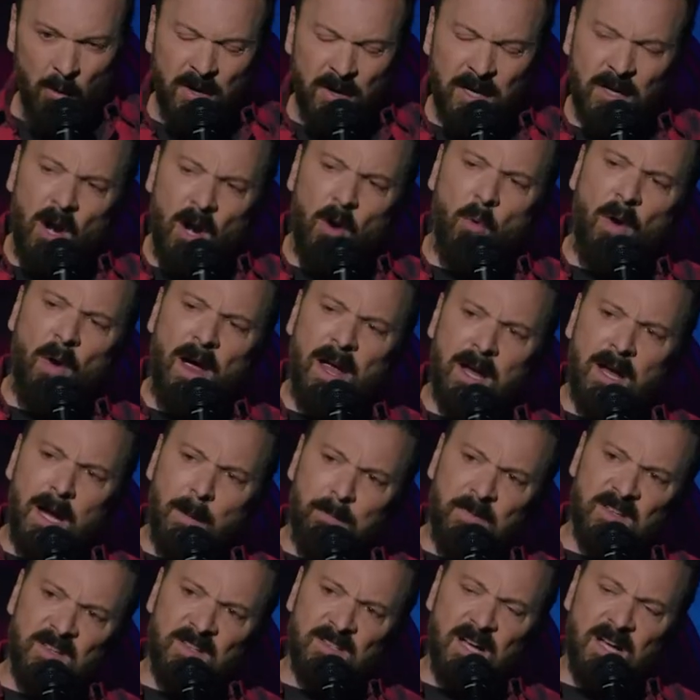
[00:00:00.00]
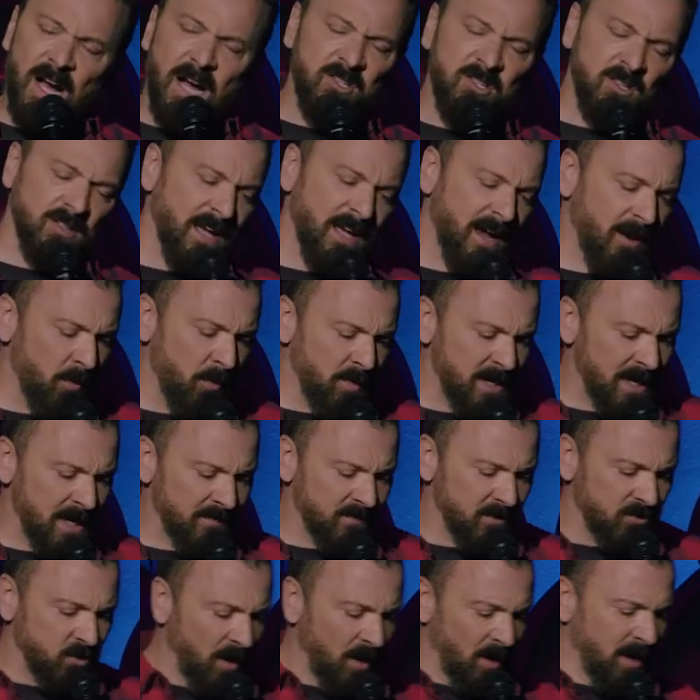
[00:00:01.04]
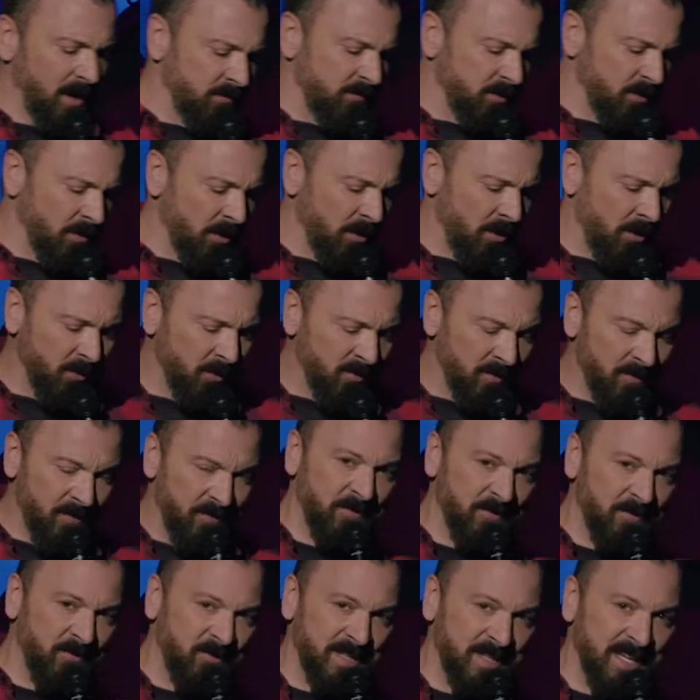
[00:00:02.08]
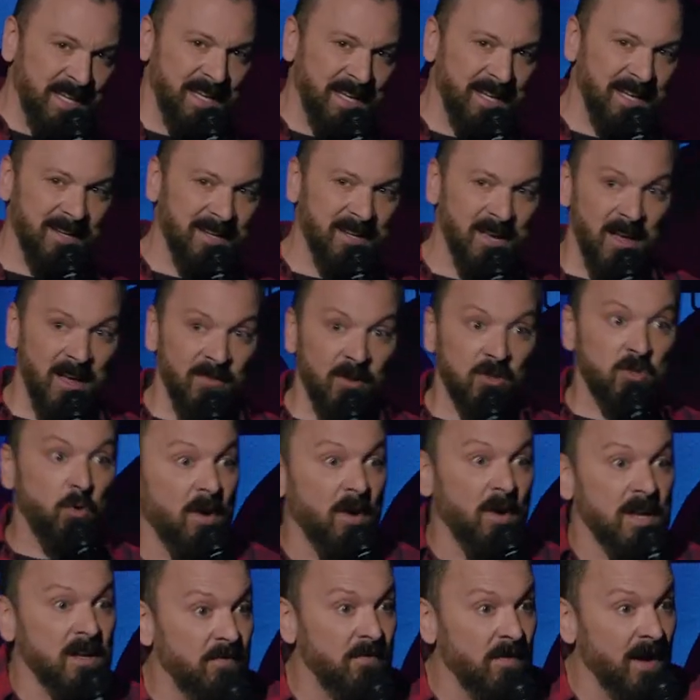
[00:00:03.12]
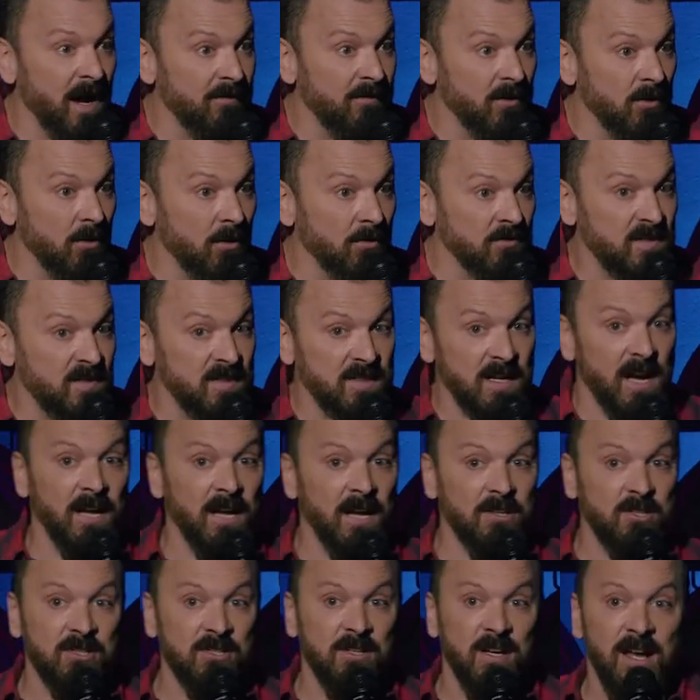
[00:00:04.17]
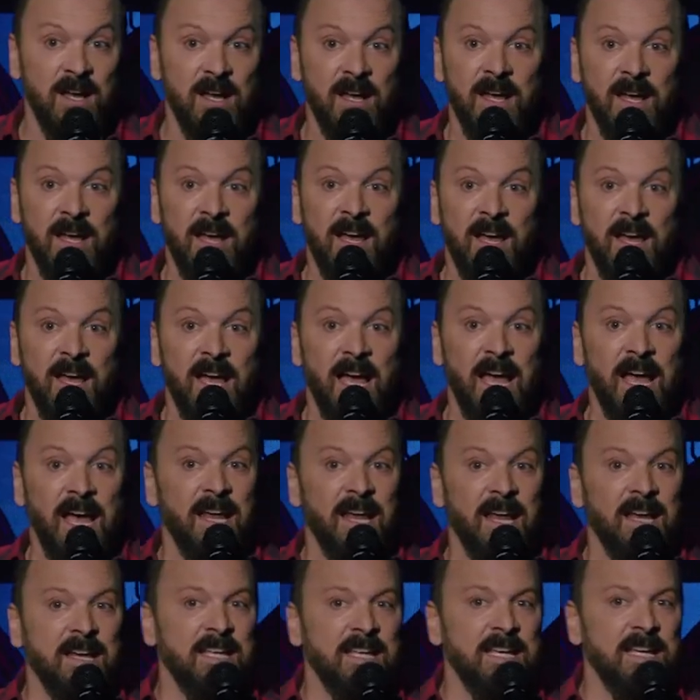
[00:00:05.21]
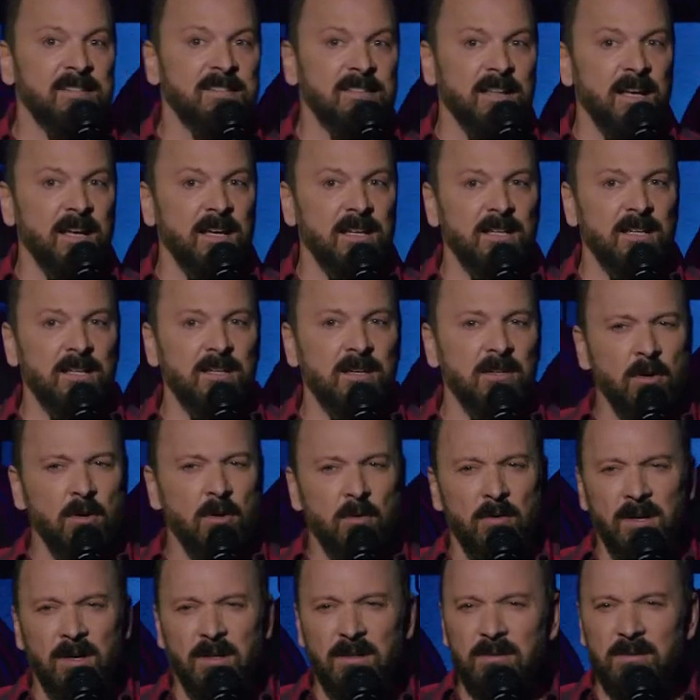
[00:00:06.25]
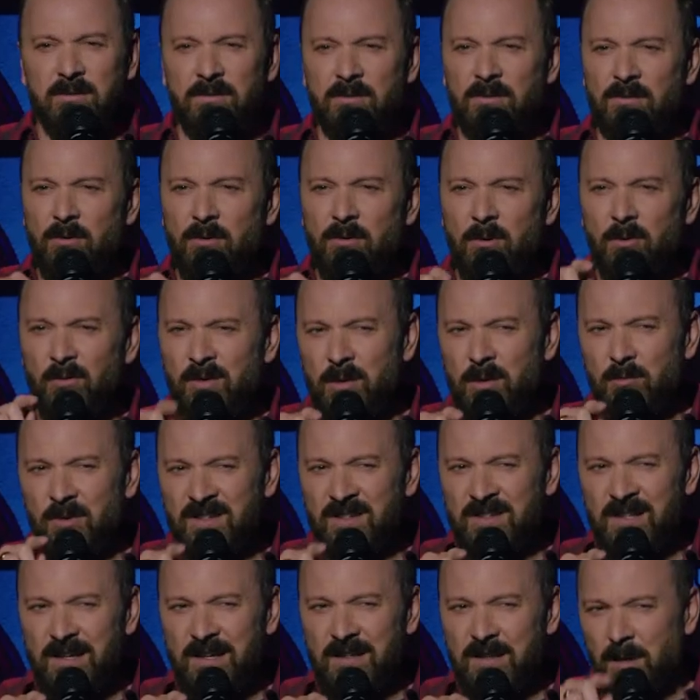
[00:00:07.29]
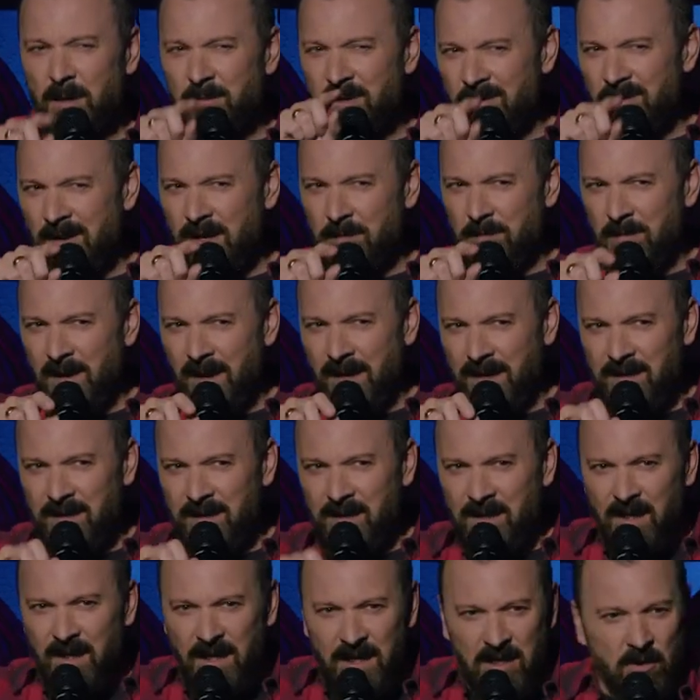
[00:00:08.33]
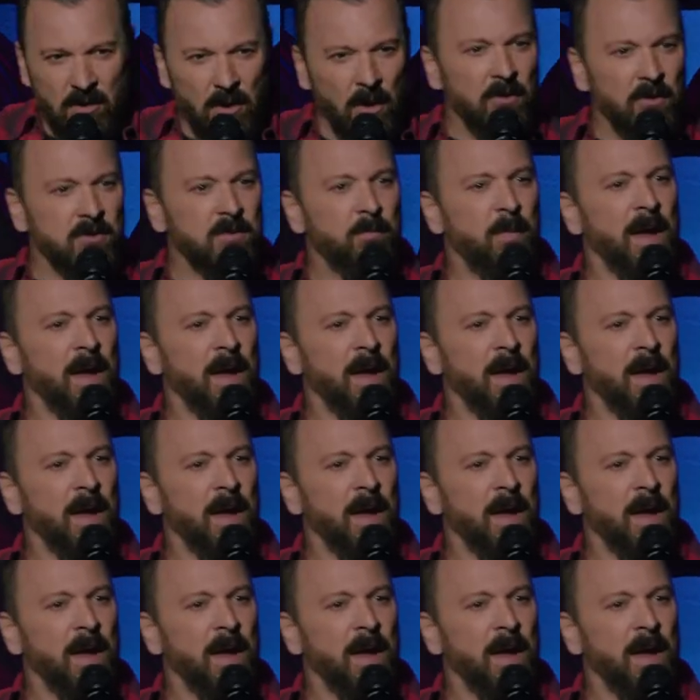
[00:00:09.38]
we're working our way up the Scotch ladder. We had the 12-year-old, the 15, the 25-year-old Scotch. And he's like, you know what? Hold on 1 second, I'll be right back. And he goes